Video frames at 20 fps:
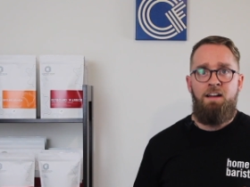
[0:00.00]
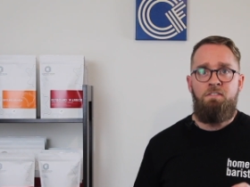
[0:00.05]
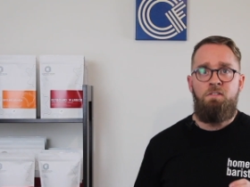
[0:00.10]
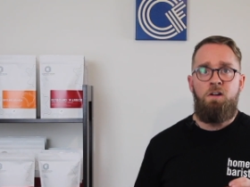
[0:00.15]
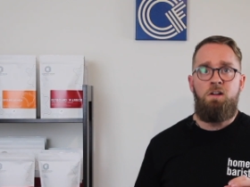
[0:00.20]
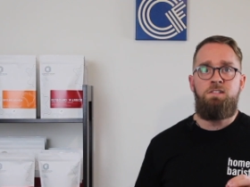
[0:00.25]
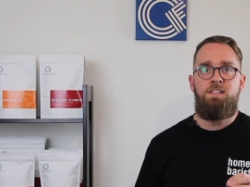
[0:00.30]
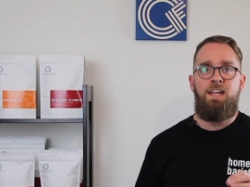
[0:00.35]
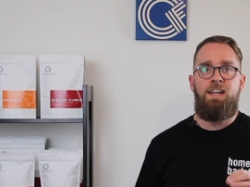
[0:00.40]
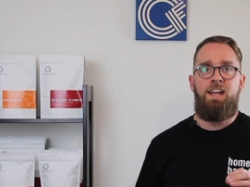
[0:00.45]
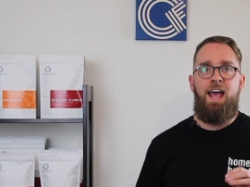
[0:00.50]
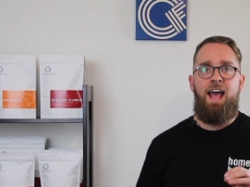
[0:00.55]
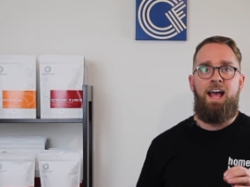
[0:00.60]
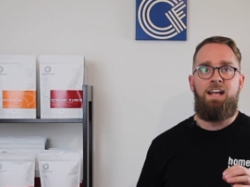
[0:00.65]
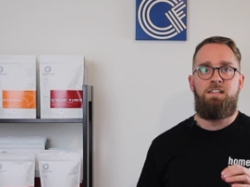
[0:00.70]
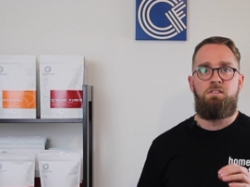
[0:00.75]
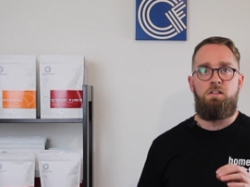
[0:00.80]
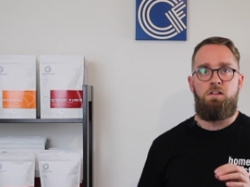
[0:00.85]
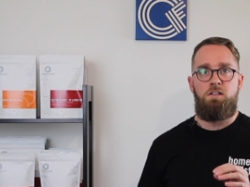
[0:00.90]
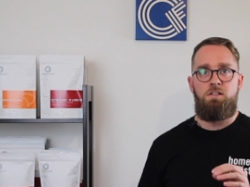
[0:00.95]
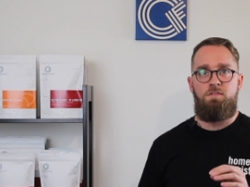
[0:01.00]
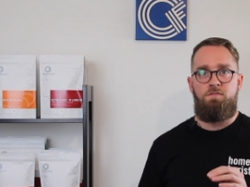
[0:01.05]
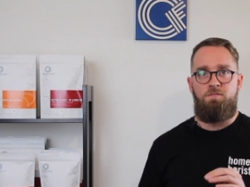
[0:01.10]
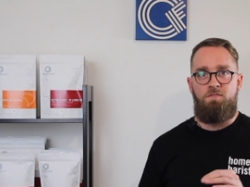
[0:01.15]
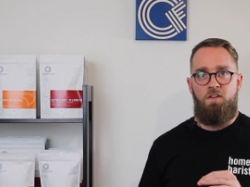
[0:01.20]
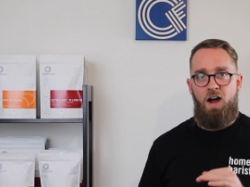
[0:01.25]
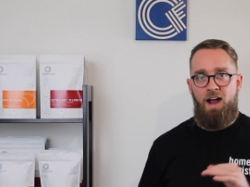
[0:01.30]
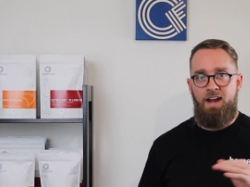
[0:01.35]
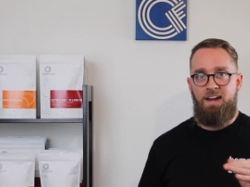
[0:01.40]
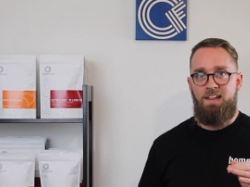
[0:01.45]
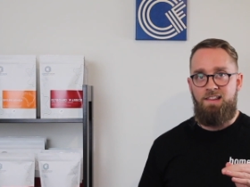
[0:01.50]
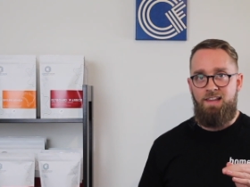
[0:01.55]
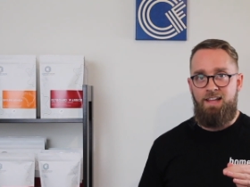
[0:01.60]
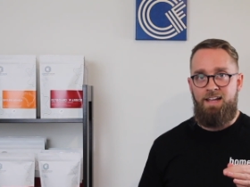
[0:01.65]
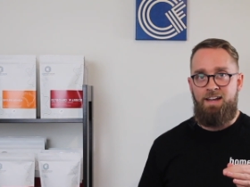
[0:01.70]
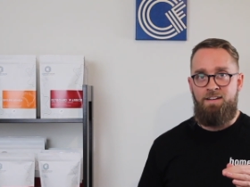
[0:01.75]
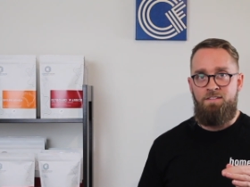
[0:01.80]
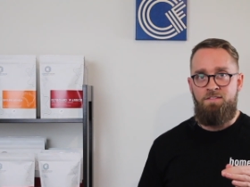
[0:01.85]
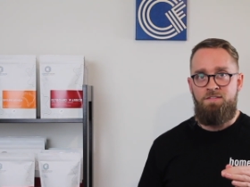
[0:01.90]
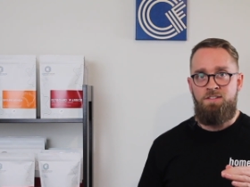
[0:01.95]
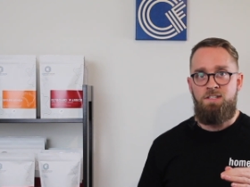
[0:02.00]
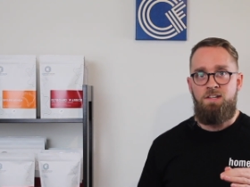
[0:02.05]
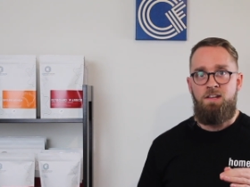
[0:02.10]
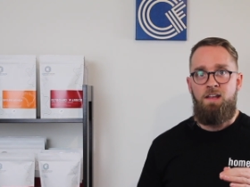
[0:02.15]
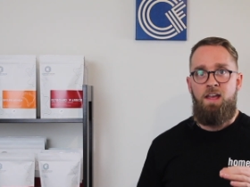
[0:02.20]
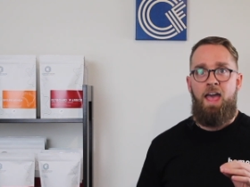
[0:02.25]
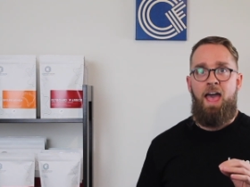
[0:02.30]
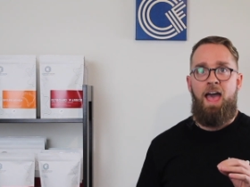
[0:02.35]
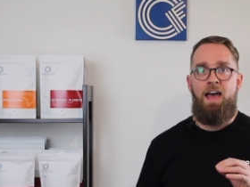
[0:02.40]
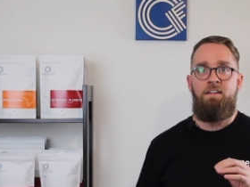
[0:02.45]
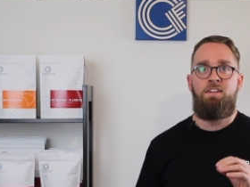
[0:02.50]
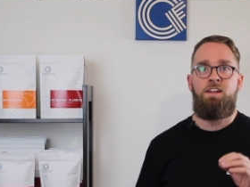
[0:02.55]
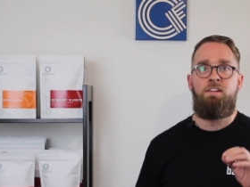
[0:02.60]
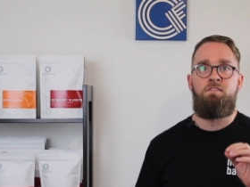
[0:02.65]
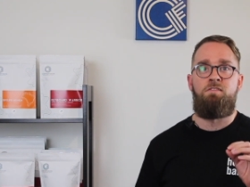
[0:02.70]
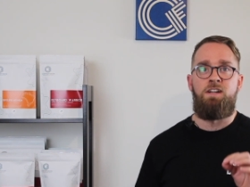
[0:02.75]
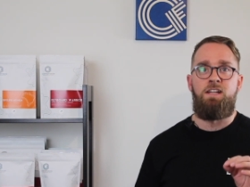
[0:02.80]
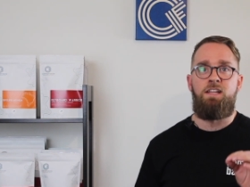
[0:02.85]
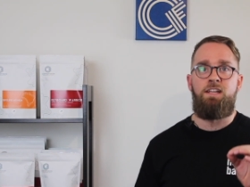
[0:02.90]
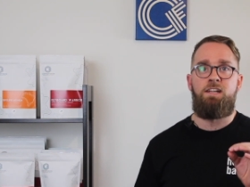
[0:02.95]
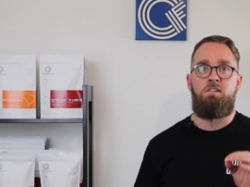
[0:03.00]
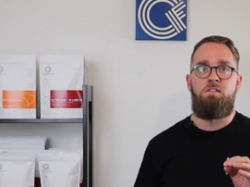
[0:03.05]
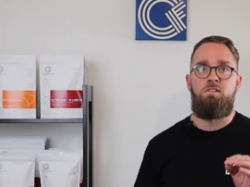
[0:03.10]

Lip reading: our Rosetta has those finer leaves, having a really